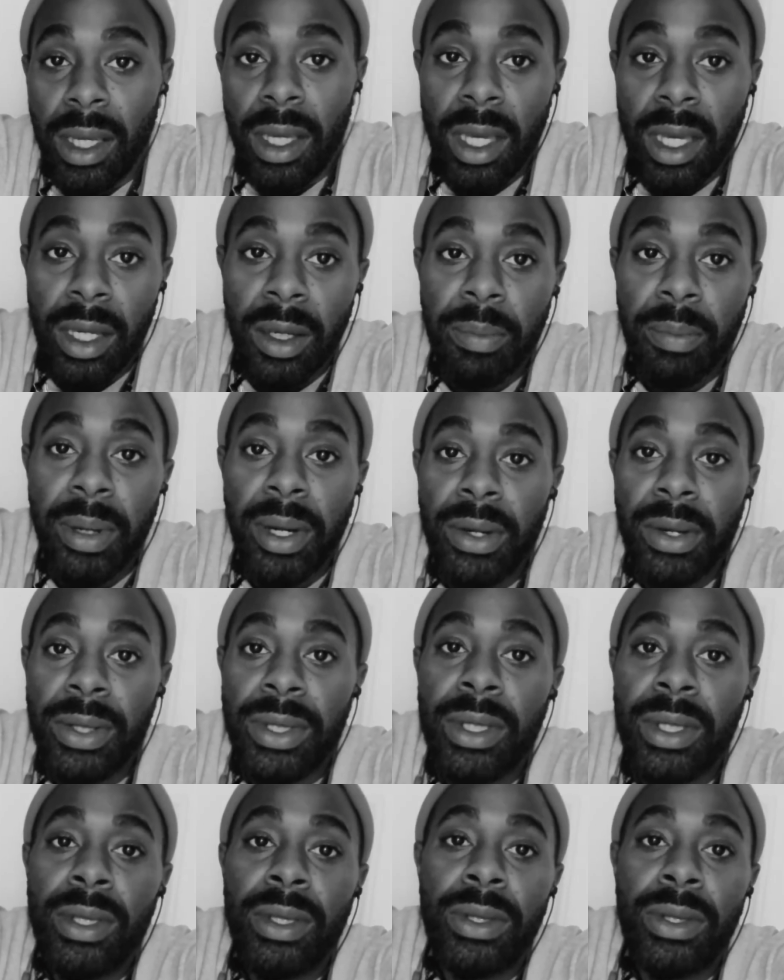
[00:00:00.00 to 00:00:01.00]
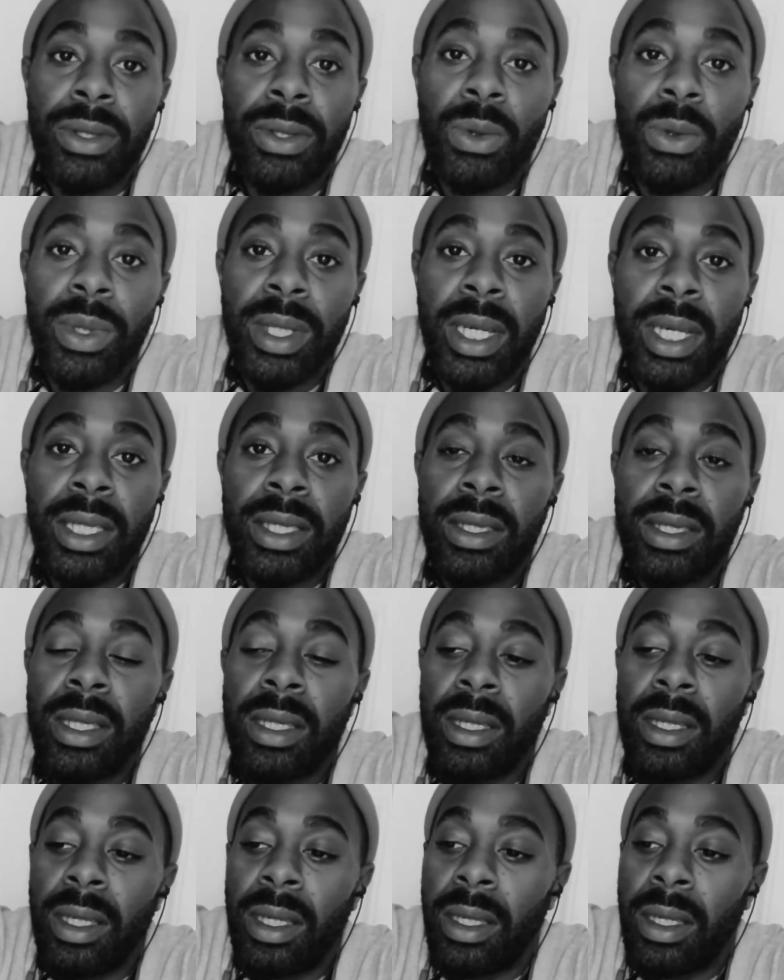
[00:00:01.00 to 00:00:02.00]
and comparisons to what I
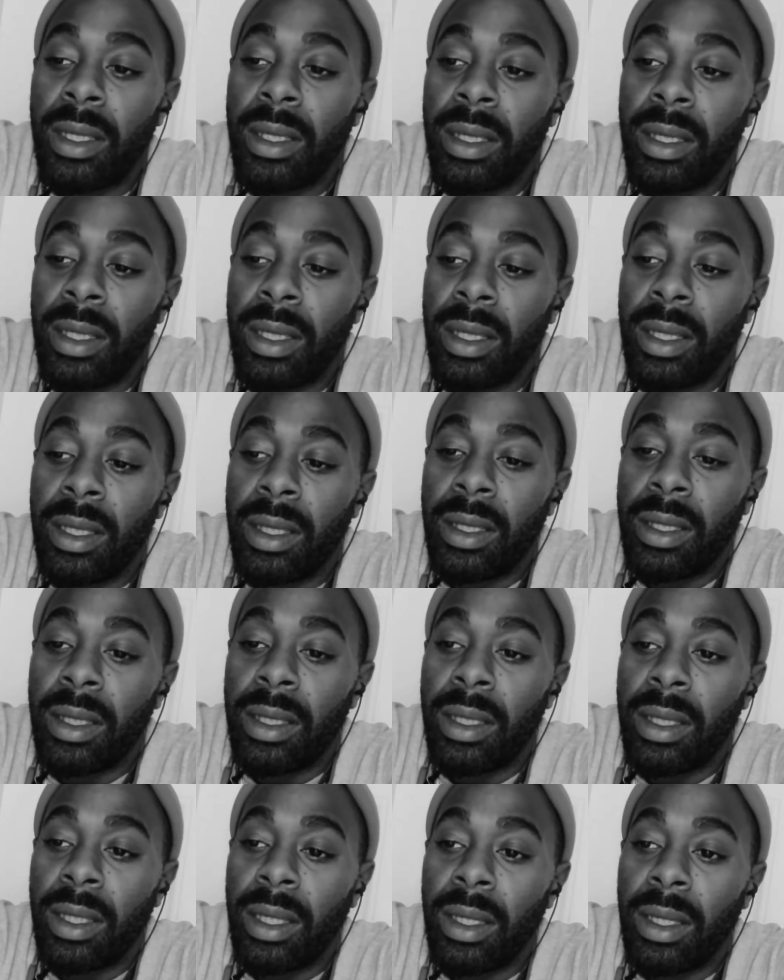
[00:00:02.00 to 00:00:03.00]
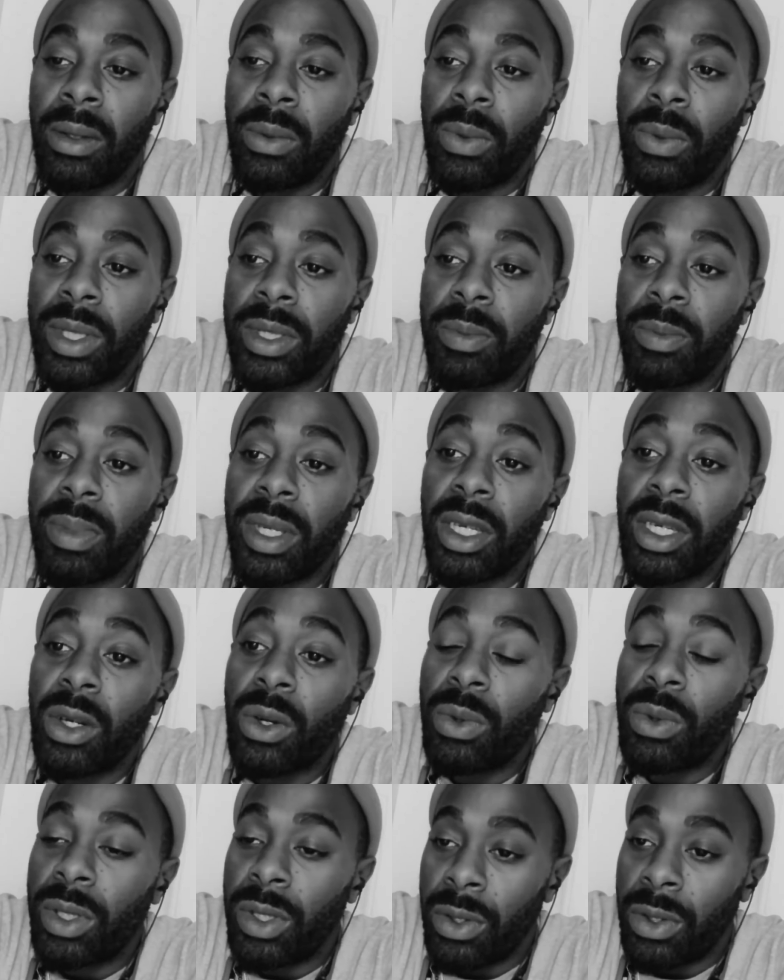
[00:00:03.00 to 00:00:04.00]
see and what's been
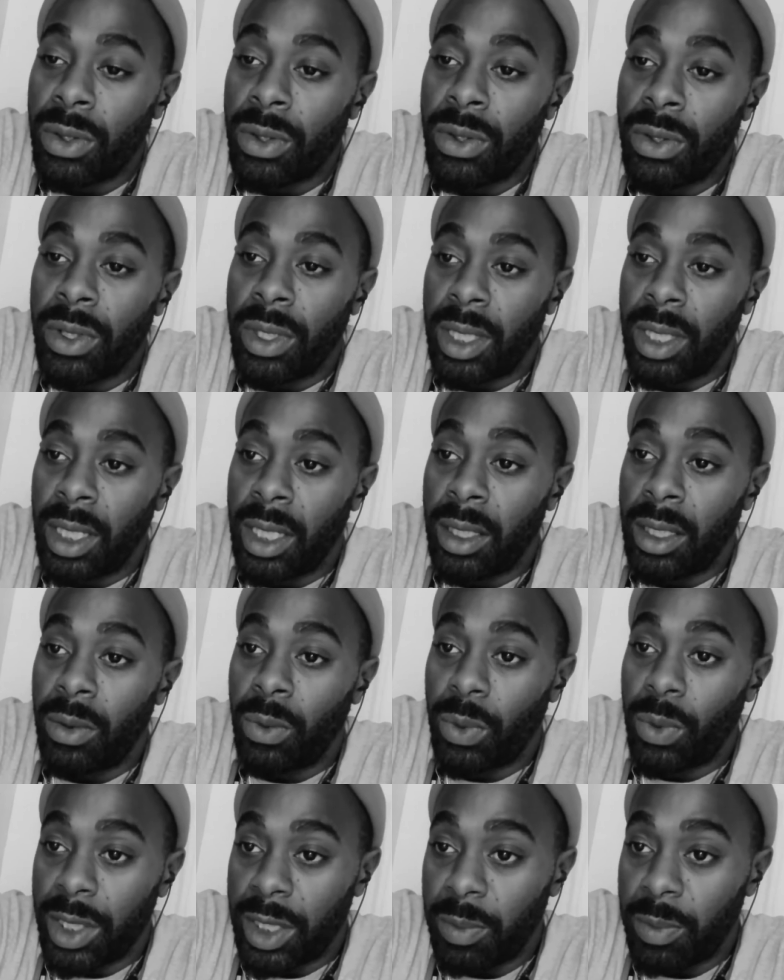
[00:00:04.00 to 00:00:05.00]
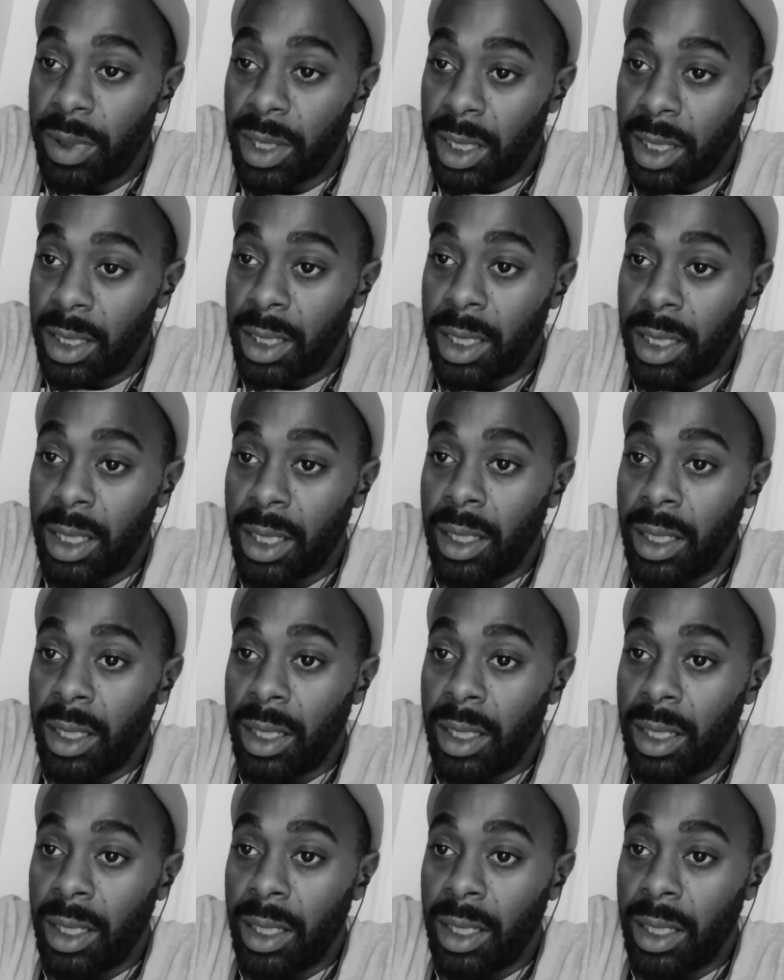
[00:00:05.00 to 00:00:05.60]
going on and what's been